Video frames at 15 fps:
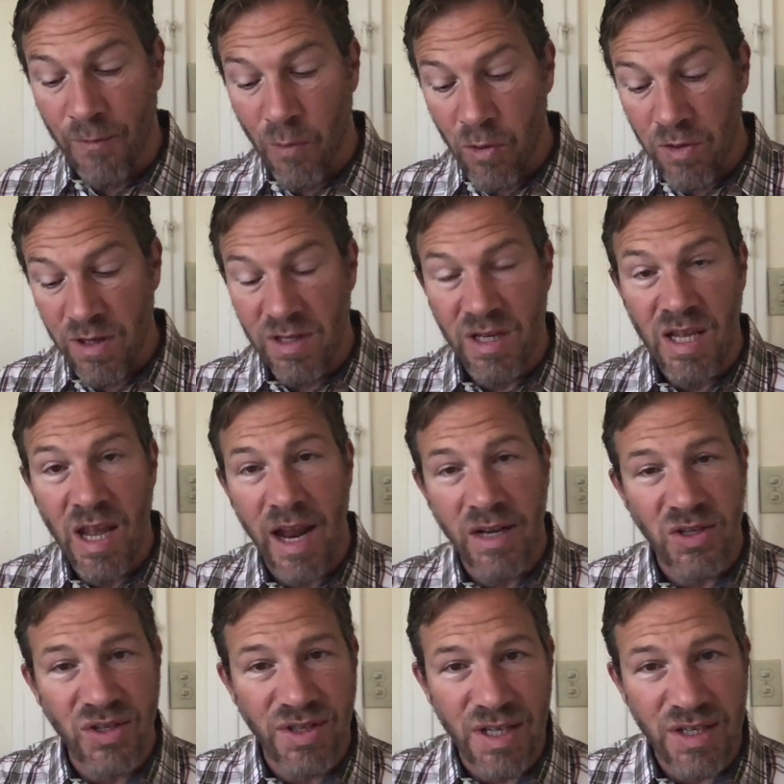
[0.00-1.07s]
for the
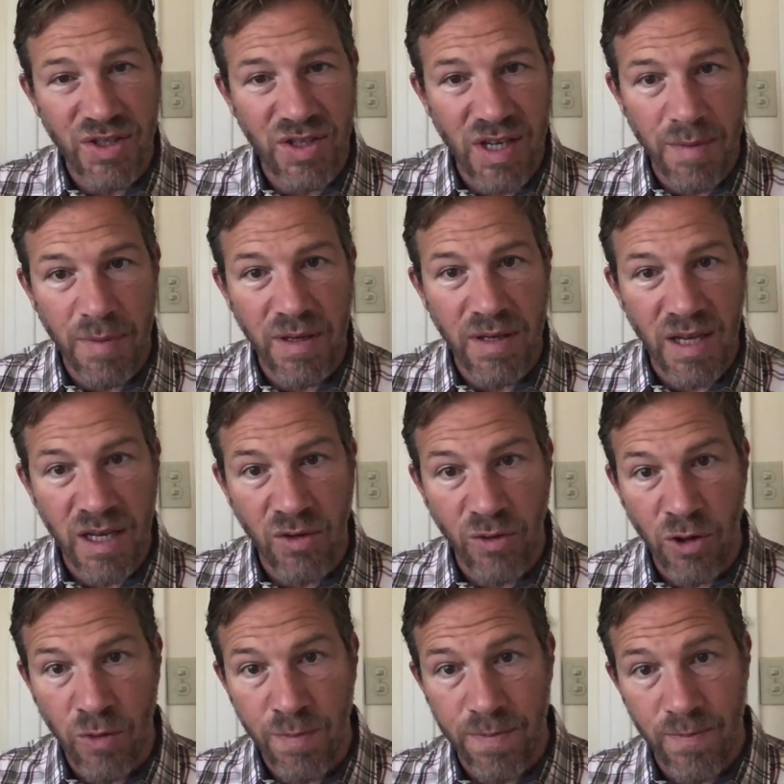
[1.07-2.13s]
THC CBD
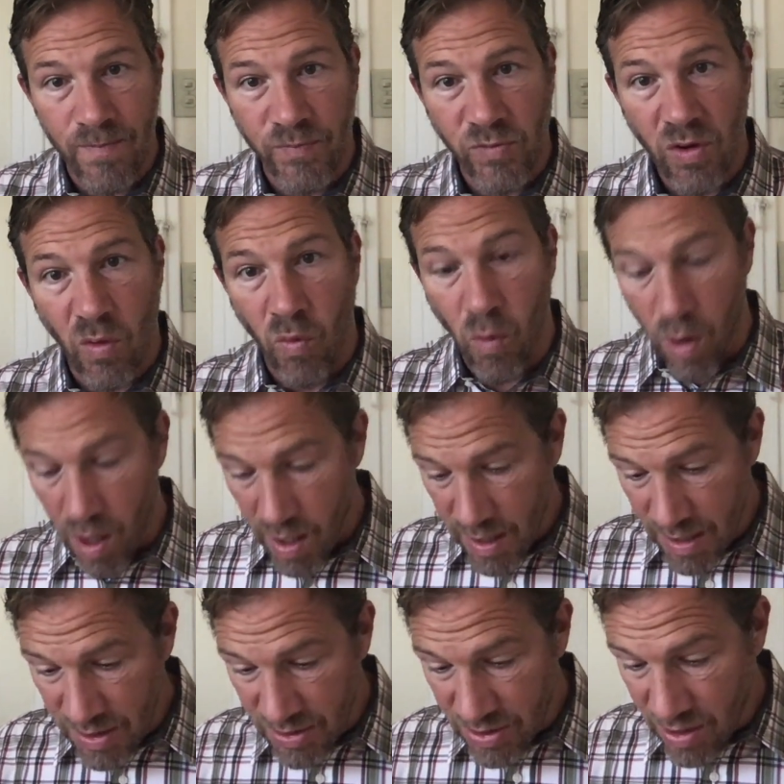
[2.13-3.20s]
group
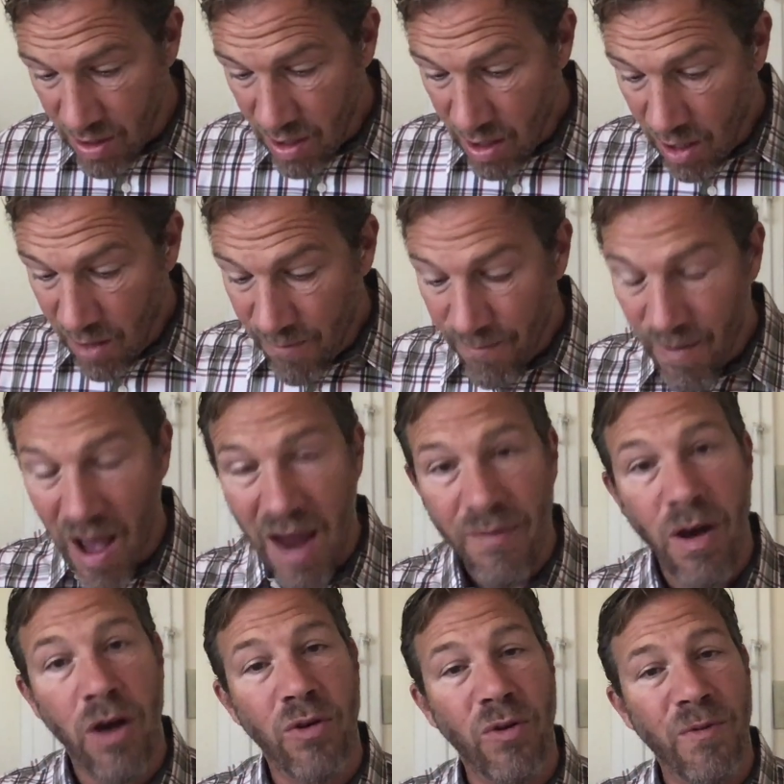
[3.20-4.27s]
was
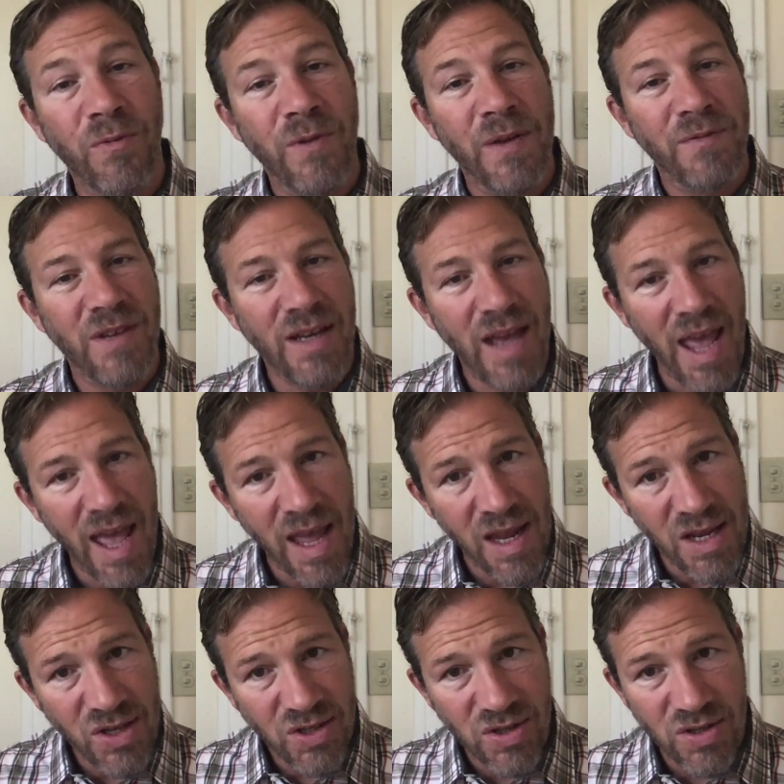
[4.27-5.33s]
550
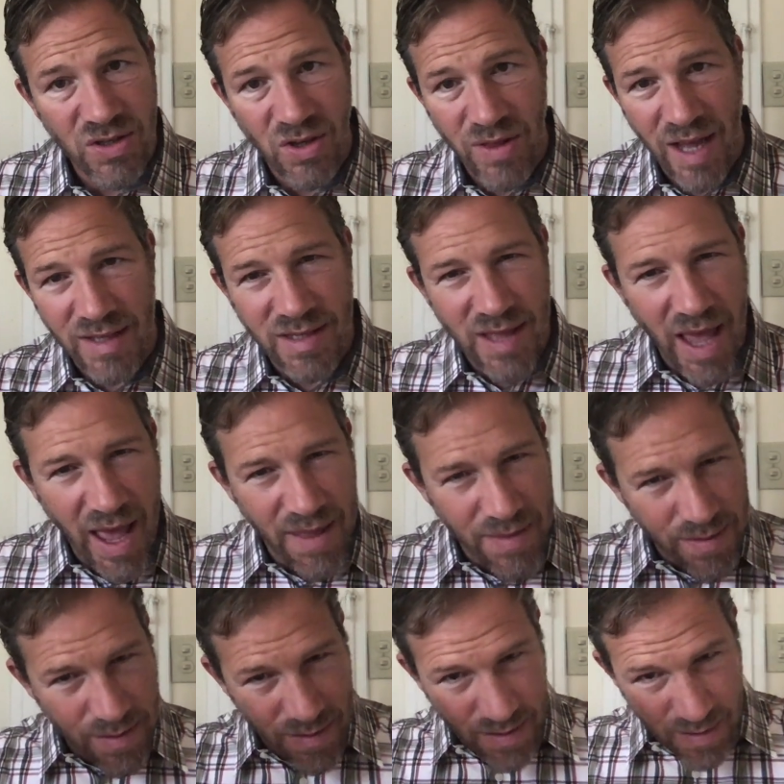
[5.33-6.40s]
days, so that's
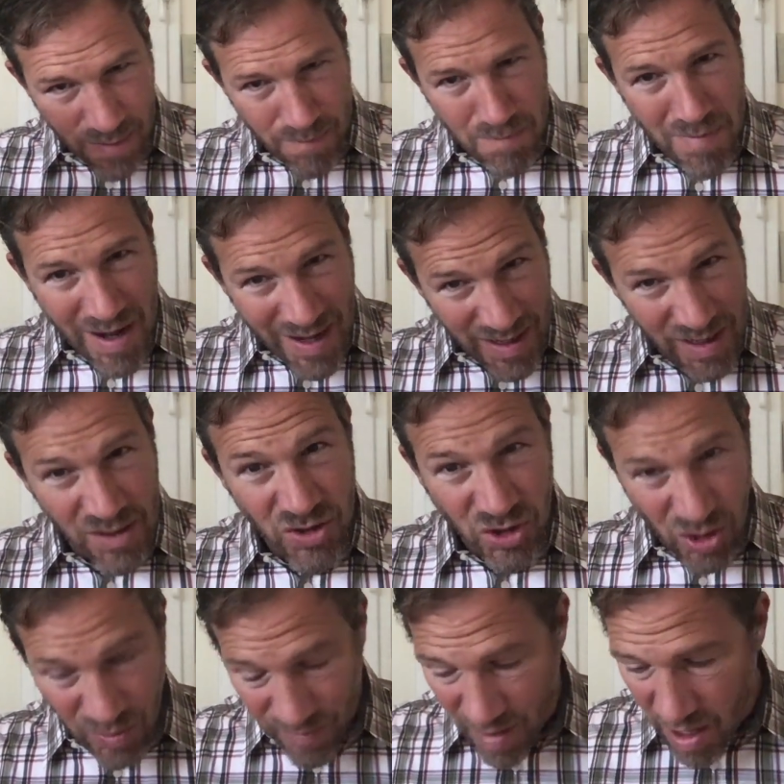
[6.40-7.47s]
the median
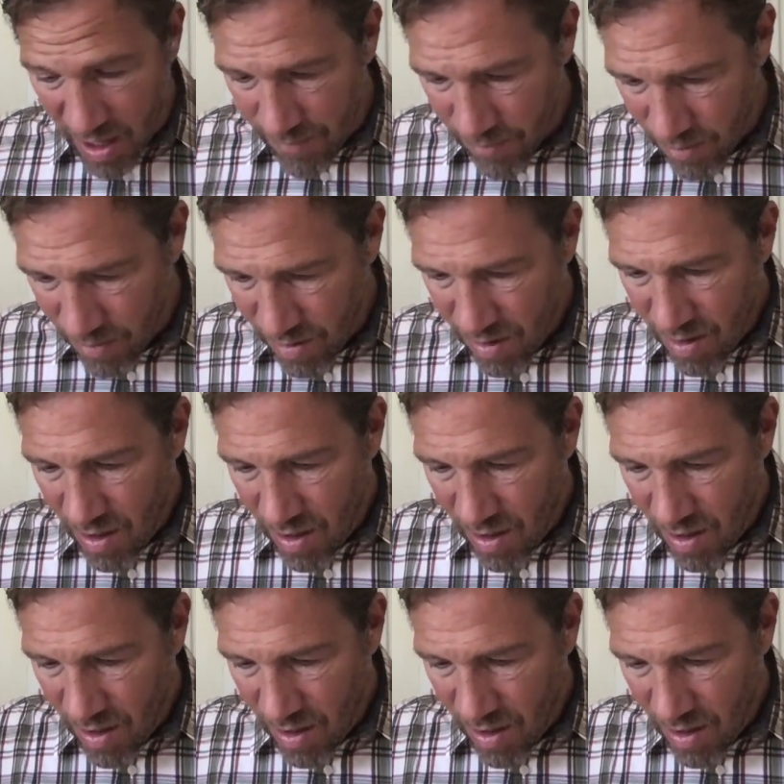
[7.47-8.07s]
survival.